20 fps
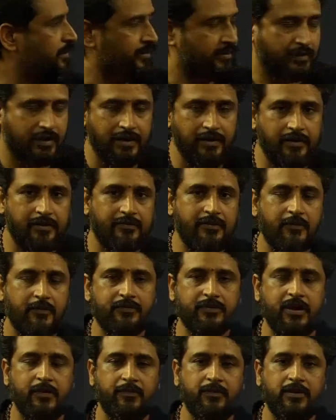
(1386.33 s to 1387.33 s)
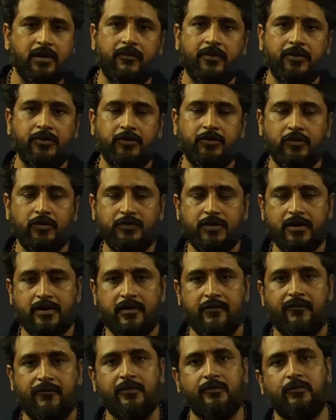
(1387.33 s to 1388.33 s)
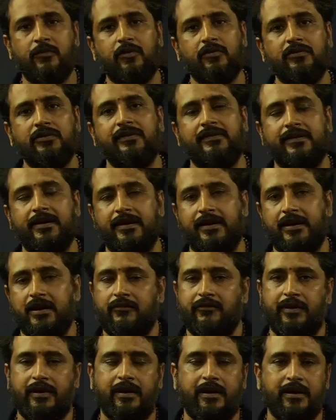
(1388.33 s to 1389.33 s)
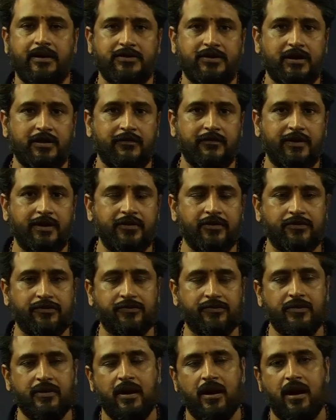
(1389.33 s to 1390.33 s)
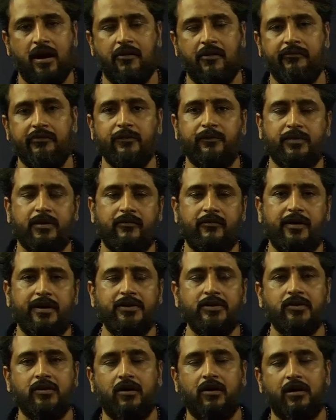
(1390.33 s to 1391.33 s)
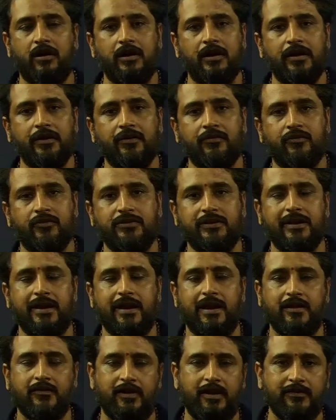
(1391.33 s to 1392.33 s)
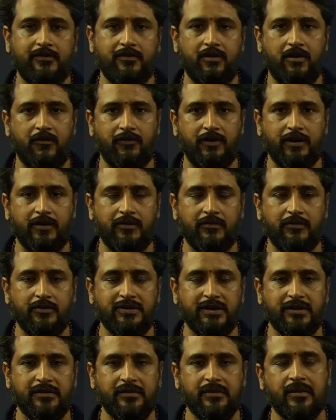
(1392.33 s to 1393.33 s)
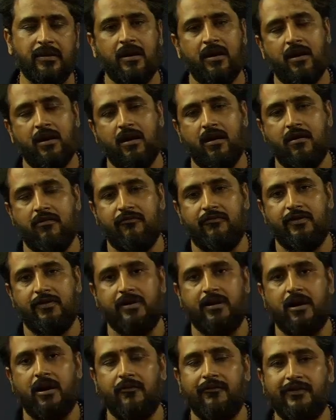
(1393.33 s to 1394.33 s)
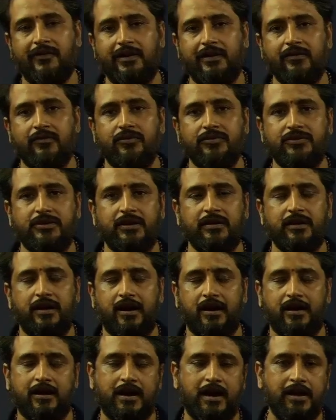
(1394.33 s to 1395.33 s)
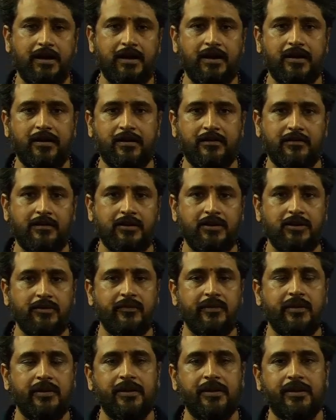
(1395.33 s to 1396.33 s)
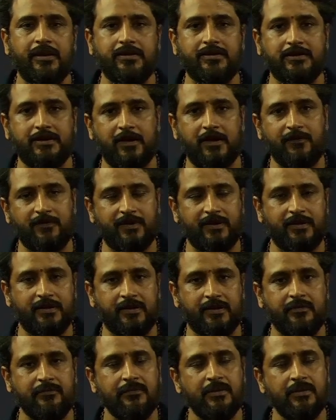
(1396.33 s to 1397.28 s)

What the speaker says: Kindly subscribe to our YouTube channel for more this kind of interesting videos. We provide you online coaching as well as offline coaching. For offline coaching, kindly contact your nearest time center.